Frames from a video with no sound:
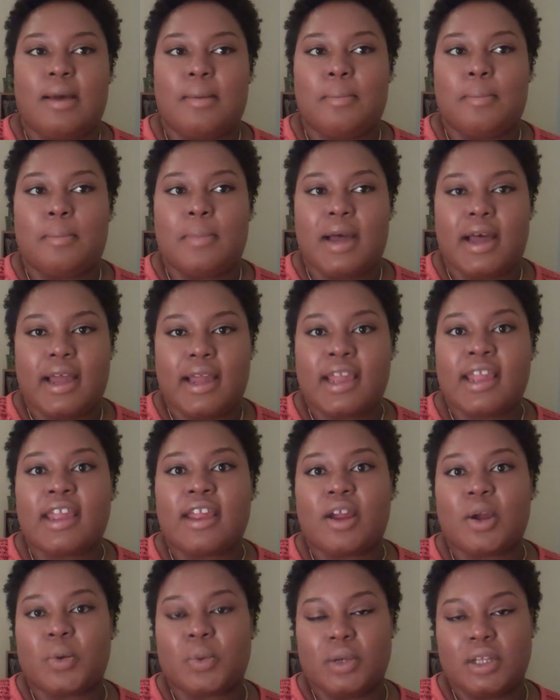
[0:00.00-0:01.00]
my
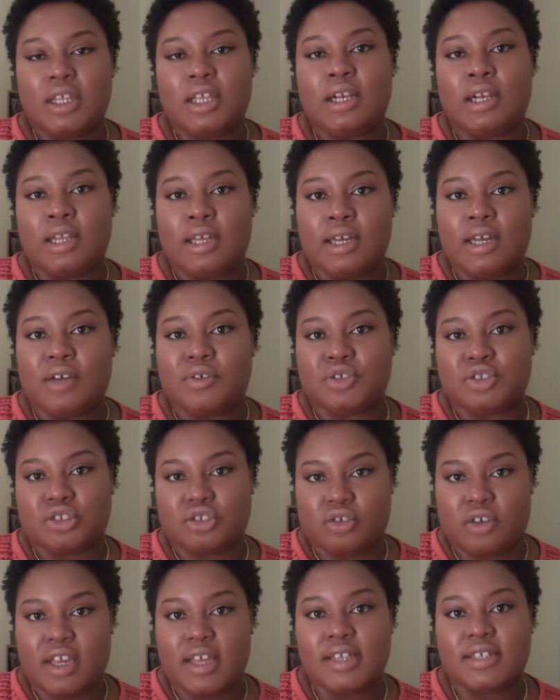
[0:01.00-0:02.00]
hair really loved
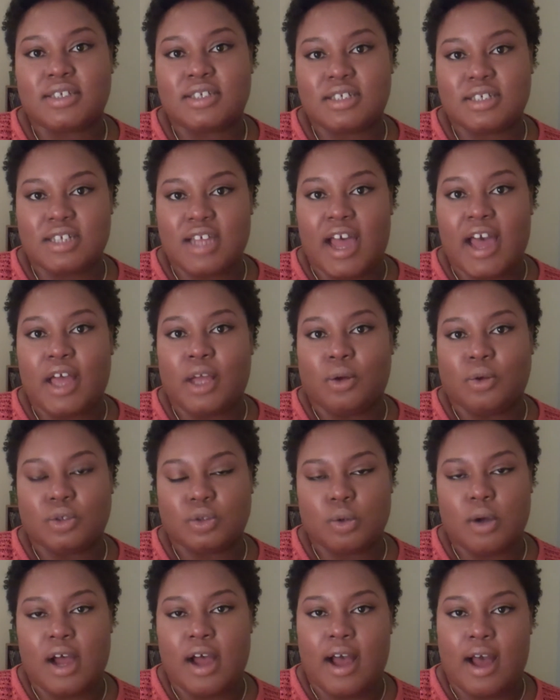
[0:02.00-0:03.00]
stretch
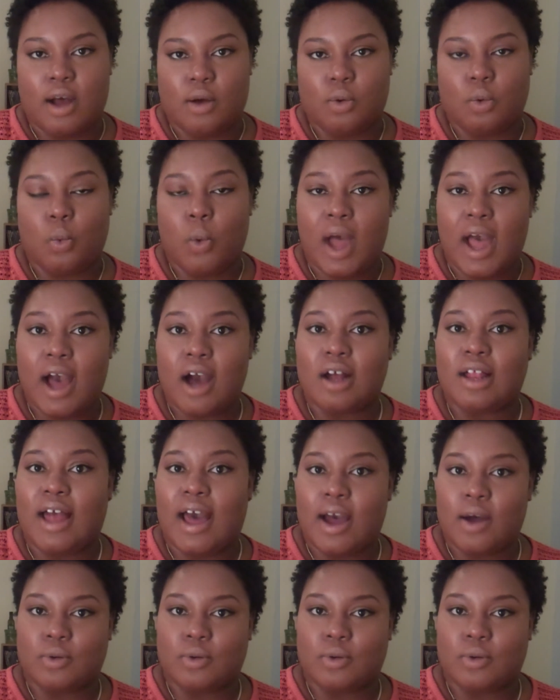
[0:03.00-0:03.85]
styles while I